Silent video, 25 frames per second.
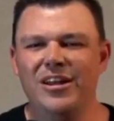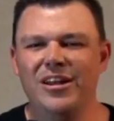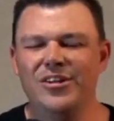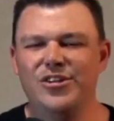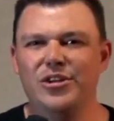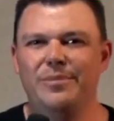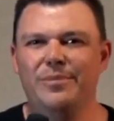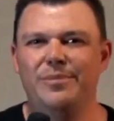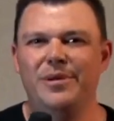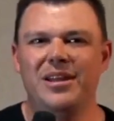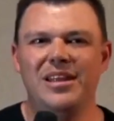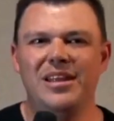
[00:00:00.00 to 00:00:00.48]
do
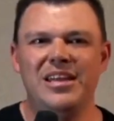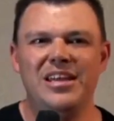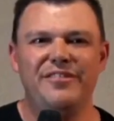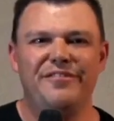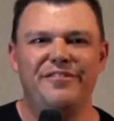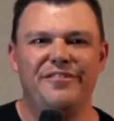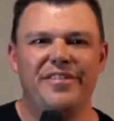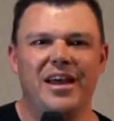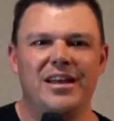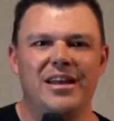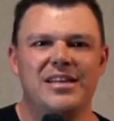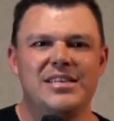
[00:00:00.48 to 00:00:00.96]
believe
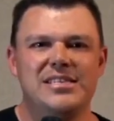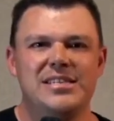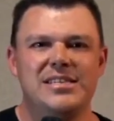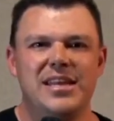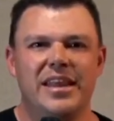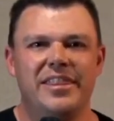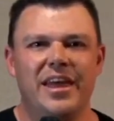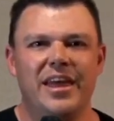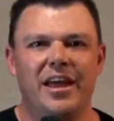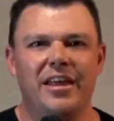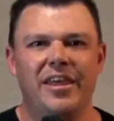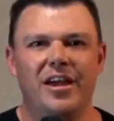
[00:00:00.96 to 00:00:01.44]

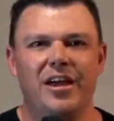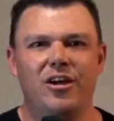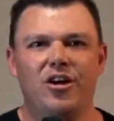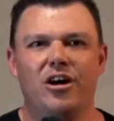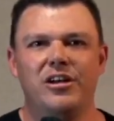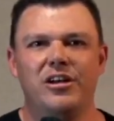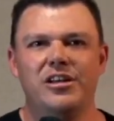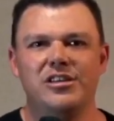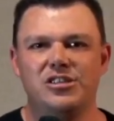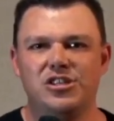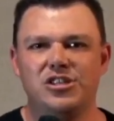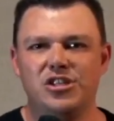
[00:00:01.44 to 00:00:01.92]
that God
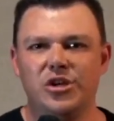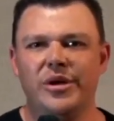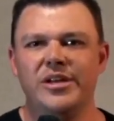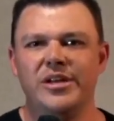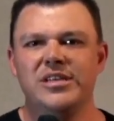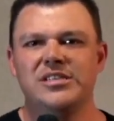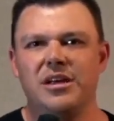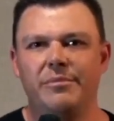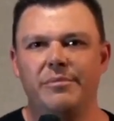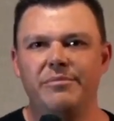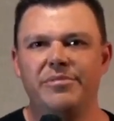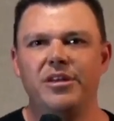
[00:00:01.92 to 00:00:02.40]
is doing
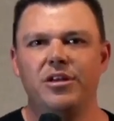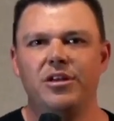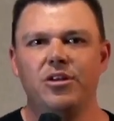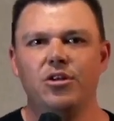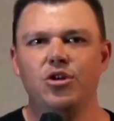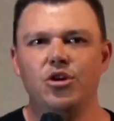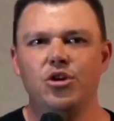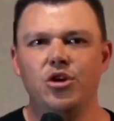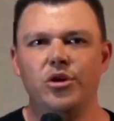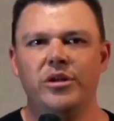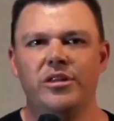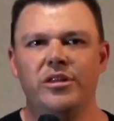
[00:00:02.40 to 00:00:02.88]
something
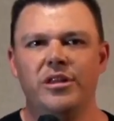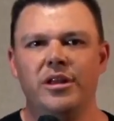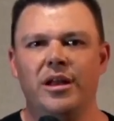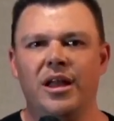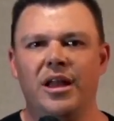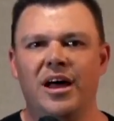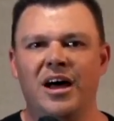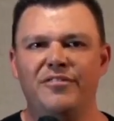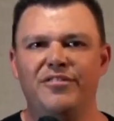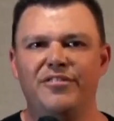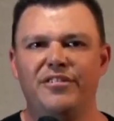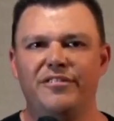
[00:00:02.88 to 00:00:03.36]
new in the
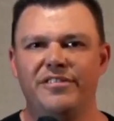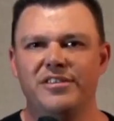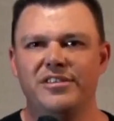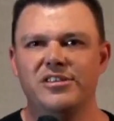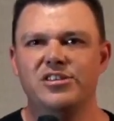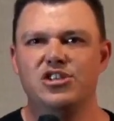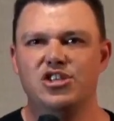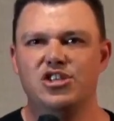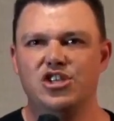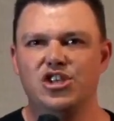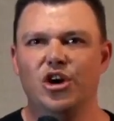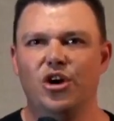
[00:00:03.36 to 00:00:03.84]
life of this
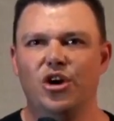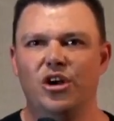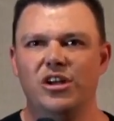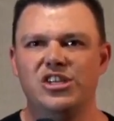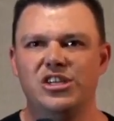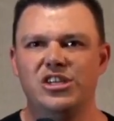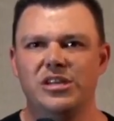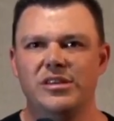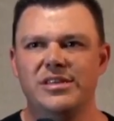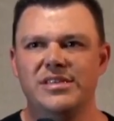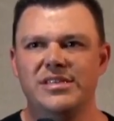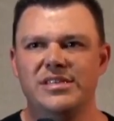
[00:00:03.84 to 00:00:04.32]
church
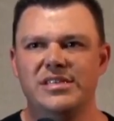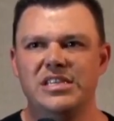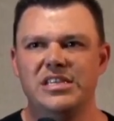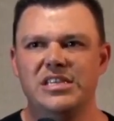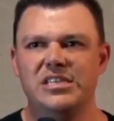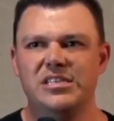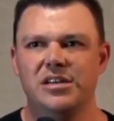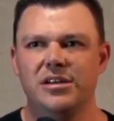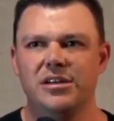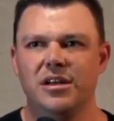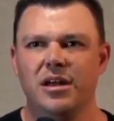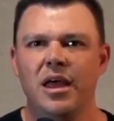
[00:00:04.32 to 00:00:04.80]
in this
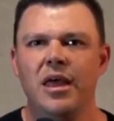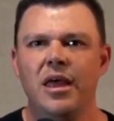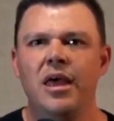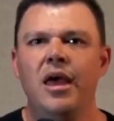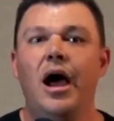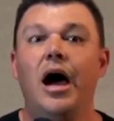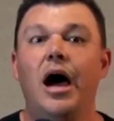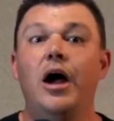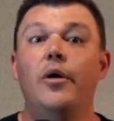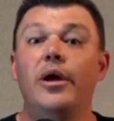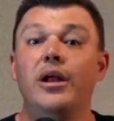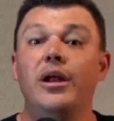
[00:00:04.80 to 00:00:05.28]
season.
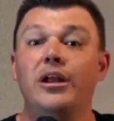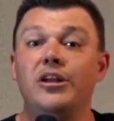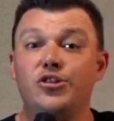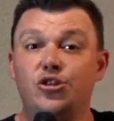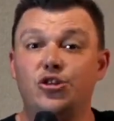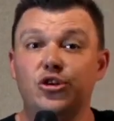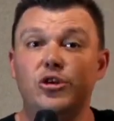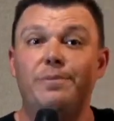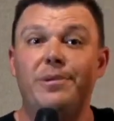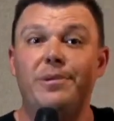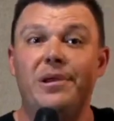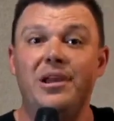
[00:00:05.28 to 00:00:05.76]
I really
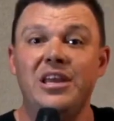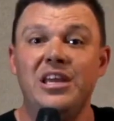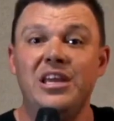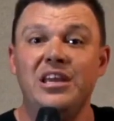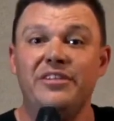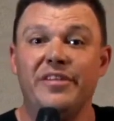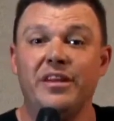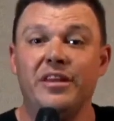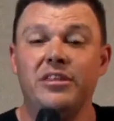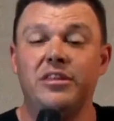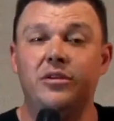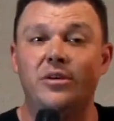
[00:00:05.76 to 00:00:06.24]
do believe
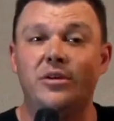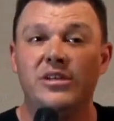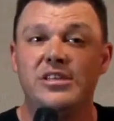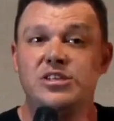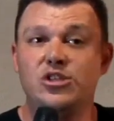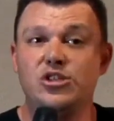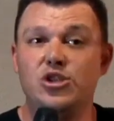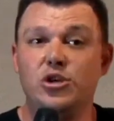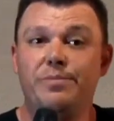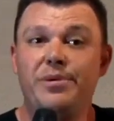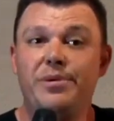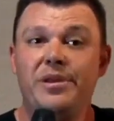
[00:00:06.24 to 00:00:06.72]
that there is
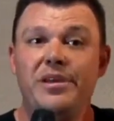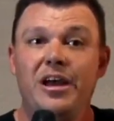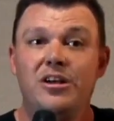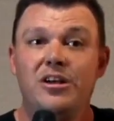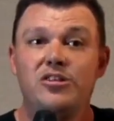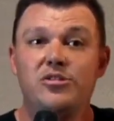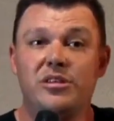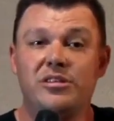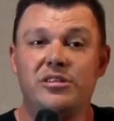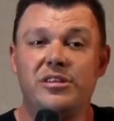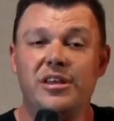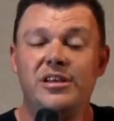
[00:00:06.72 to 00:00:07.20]

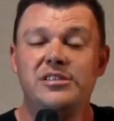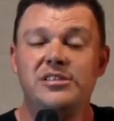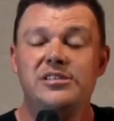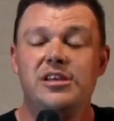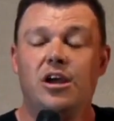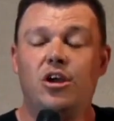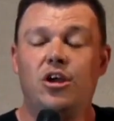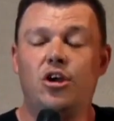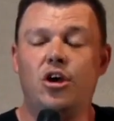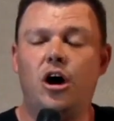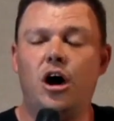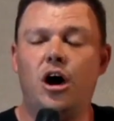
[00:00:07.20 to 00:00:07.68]
supernatural things
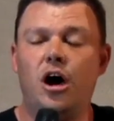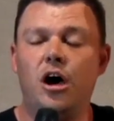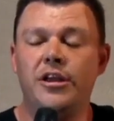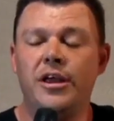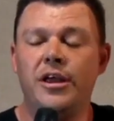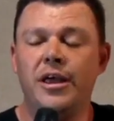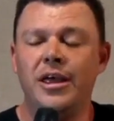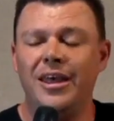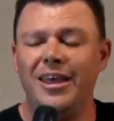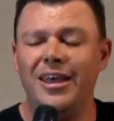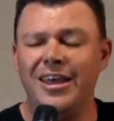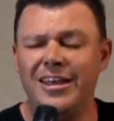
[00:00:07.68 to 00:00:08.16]
that God
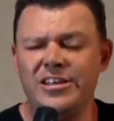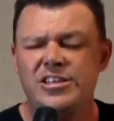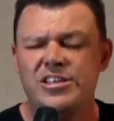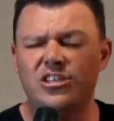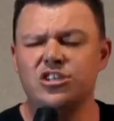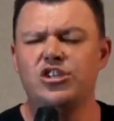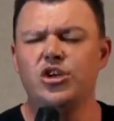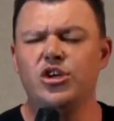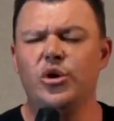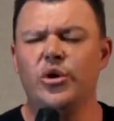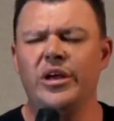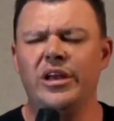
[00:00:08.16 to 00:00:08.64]
is
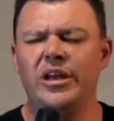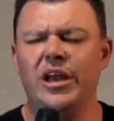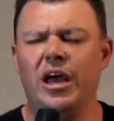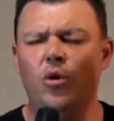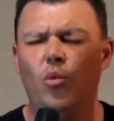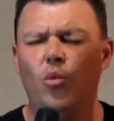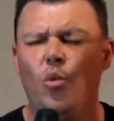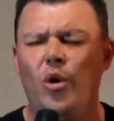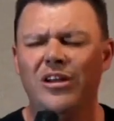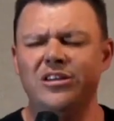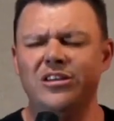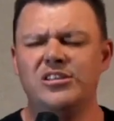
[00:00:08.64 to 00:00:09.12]
doing and
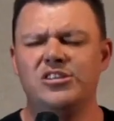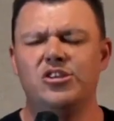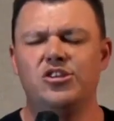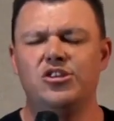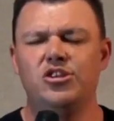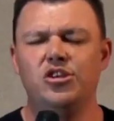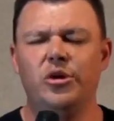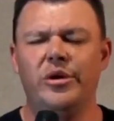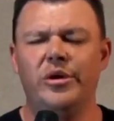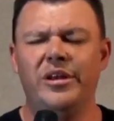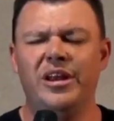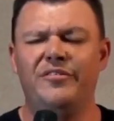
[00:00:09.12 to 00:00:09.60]
wants to
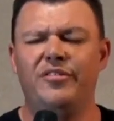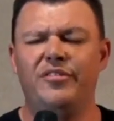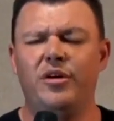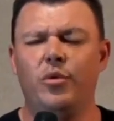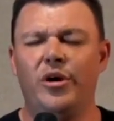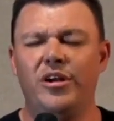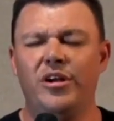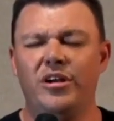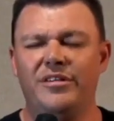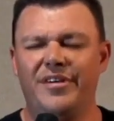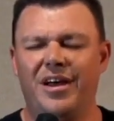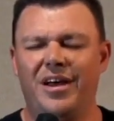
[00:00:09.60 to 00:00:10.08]
do in every
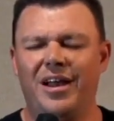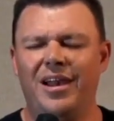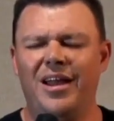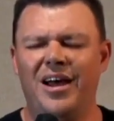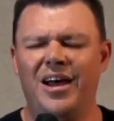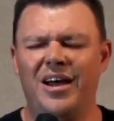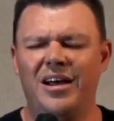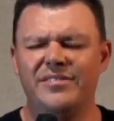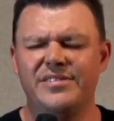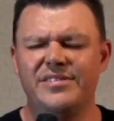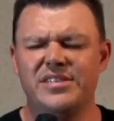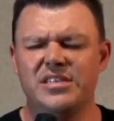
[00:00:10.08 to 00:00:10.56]
one of our
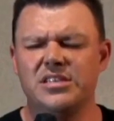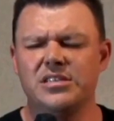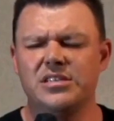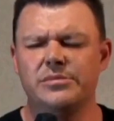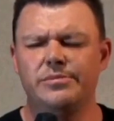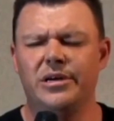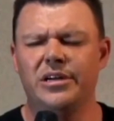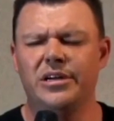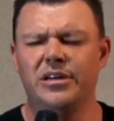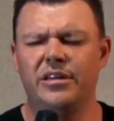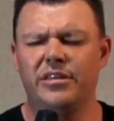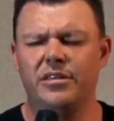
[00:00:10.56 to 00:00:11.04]
lives this
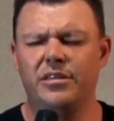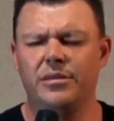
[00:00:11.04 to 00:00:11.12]
month.